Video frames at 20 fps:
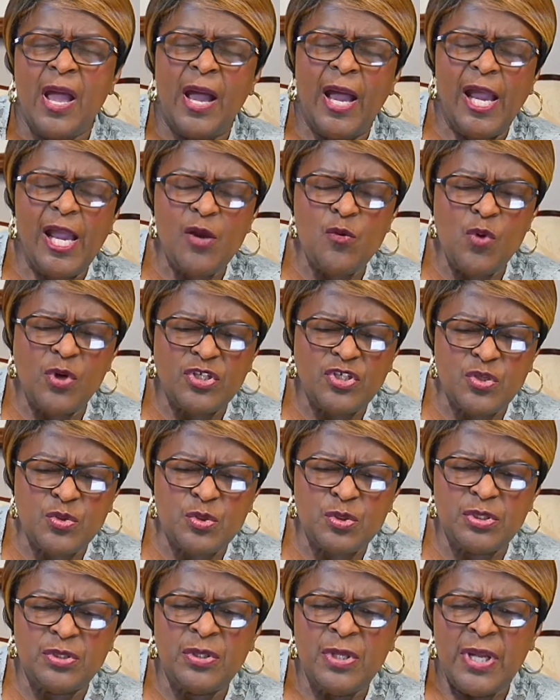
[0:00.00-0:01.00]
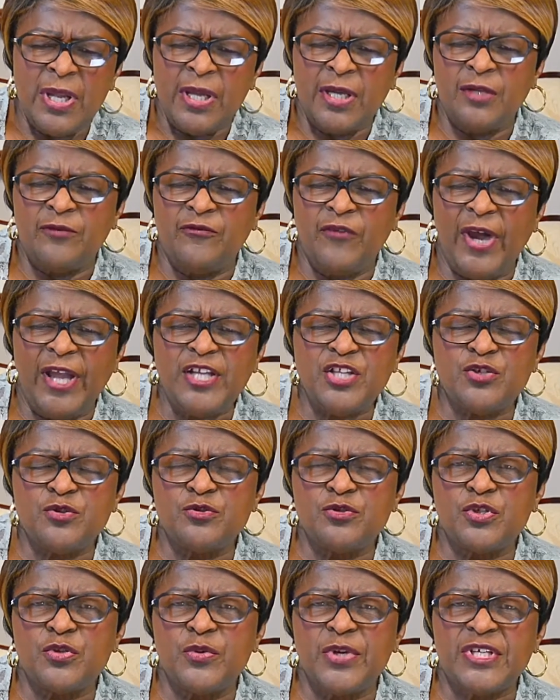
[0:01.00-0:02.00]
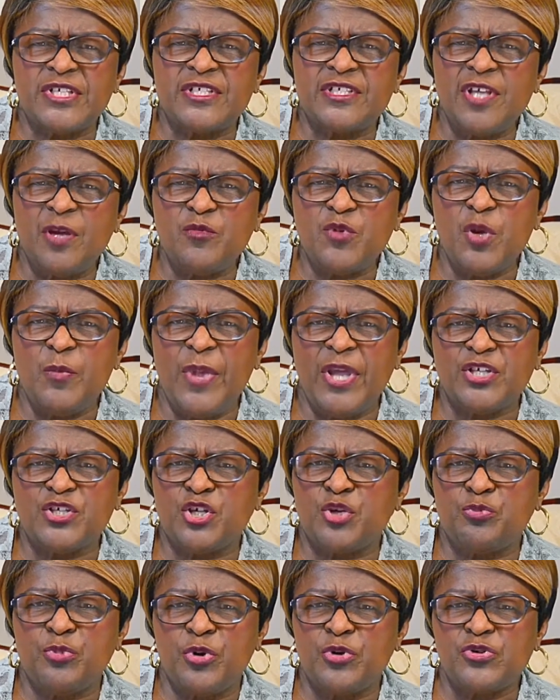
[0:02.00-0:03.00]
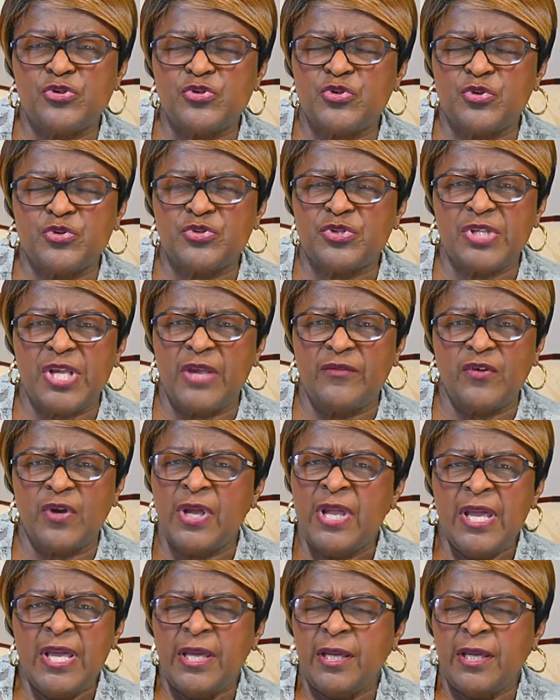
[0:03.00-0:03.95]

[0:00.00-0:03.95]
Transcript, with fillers: I want to invite you to accept Him as your personal Savior.